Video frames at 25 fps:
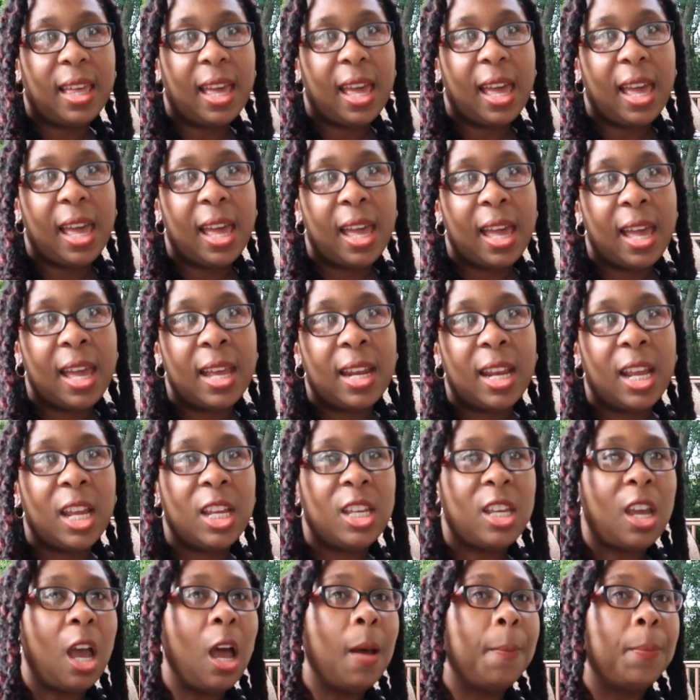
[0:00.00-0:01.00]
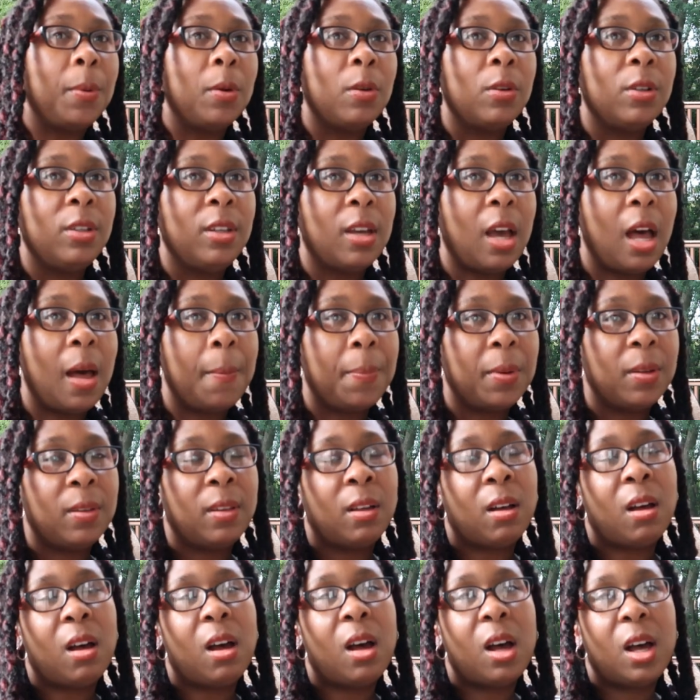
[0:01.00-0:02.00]
that Iyapo Yapa,
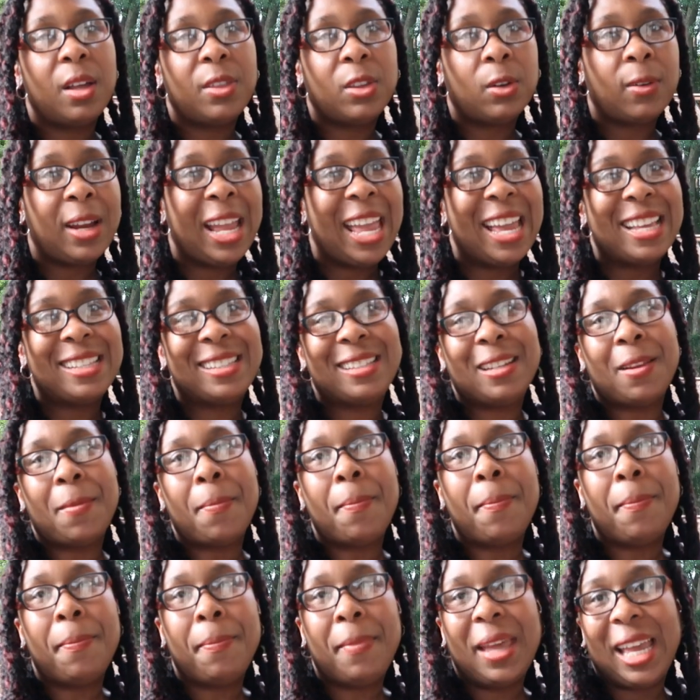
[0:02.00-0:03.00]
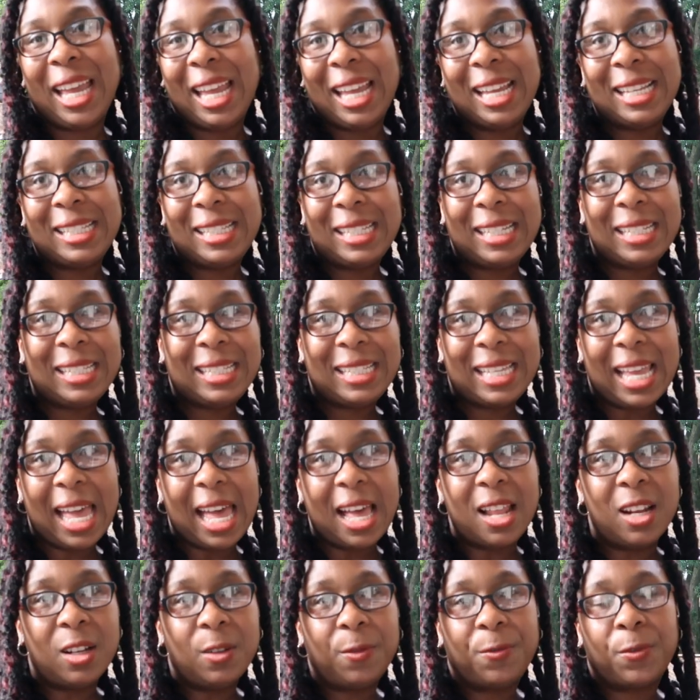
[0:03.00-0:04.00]
the author, has an amazing
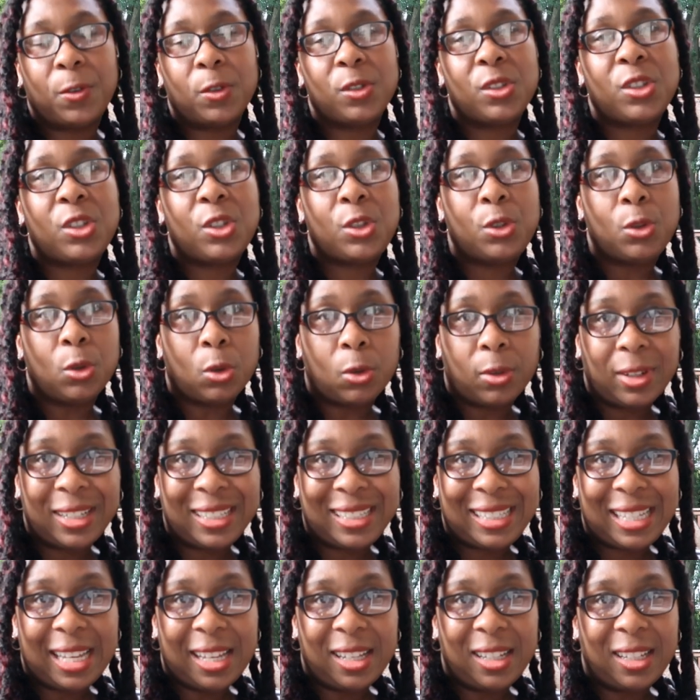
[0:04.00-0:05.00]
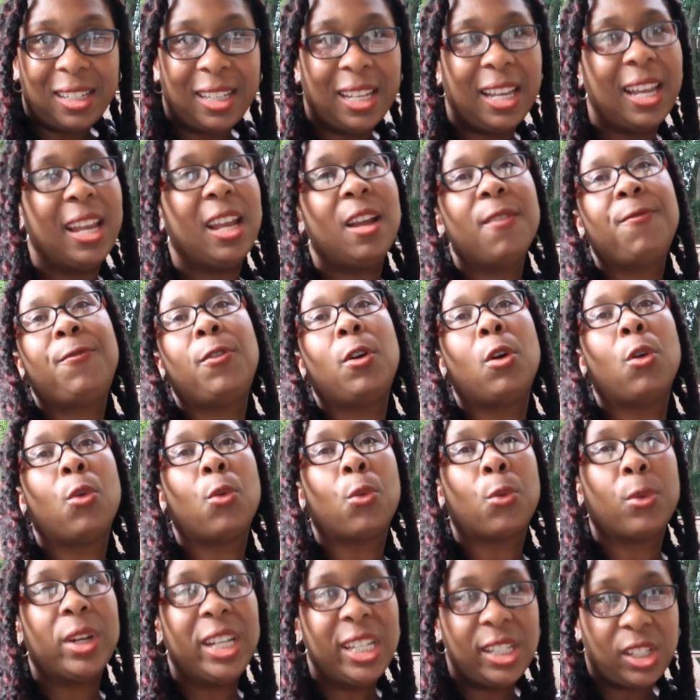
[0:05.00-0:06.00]
talent for storytelling,
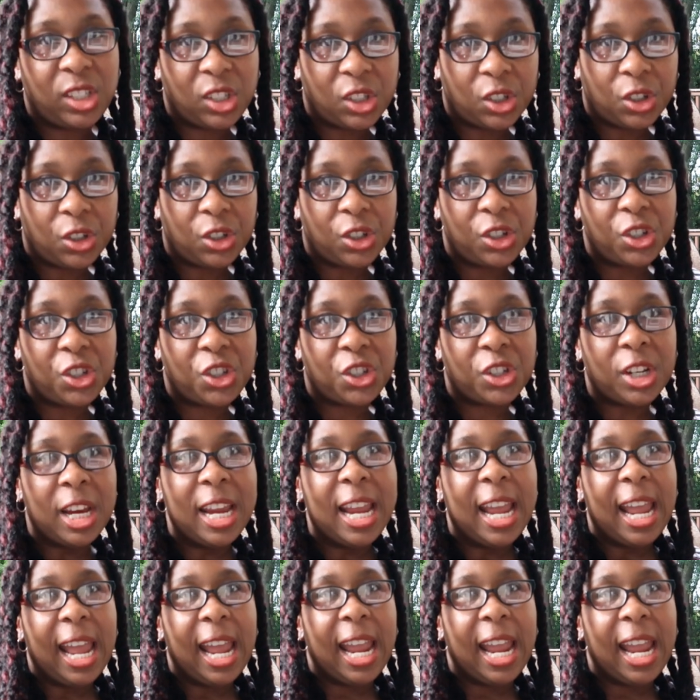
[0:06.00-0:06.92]
for research,